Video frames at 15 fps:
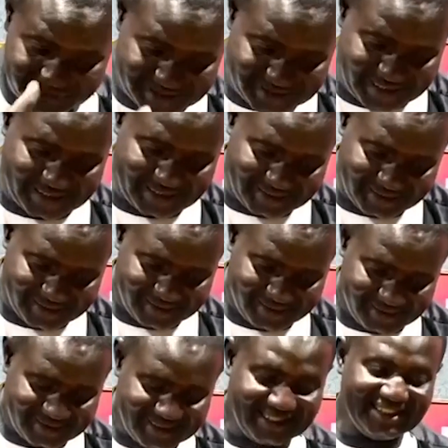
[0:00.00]
said
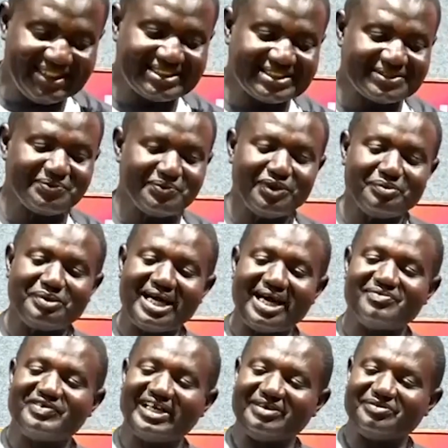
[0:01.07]
the list would be
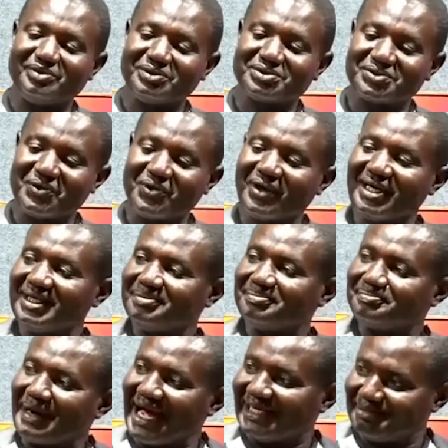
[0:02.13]
available to only
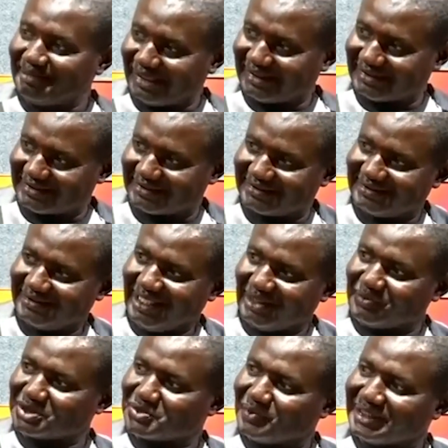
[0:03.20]
Parliament. That
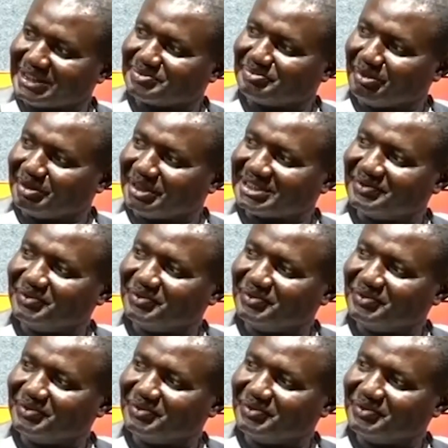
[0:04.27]
was once published.